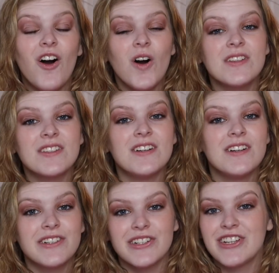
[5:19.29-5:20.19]

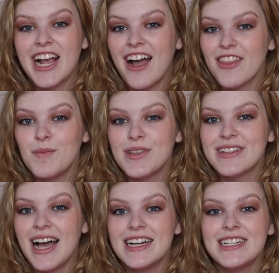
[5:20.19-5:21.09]
Also, go check out the
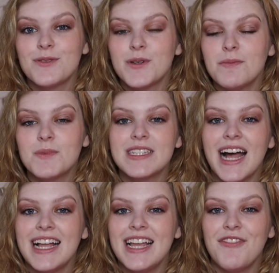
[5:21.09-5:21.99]
Missguided
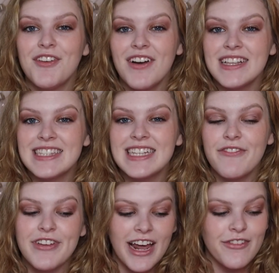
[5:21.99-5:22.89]
website if you fancy
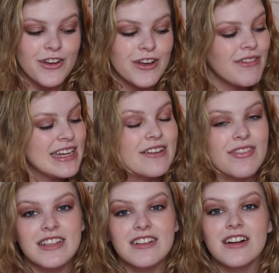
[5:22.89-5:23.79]
it, if you like the look of any
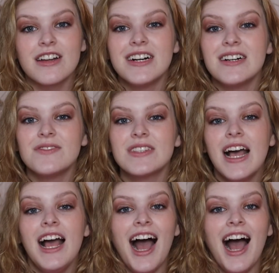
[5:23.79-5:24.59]
of these clothes.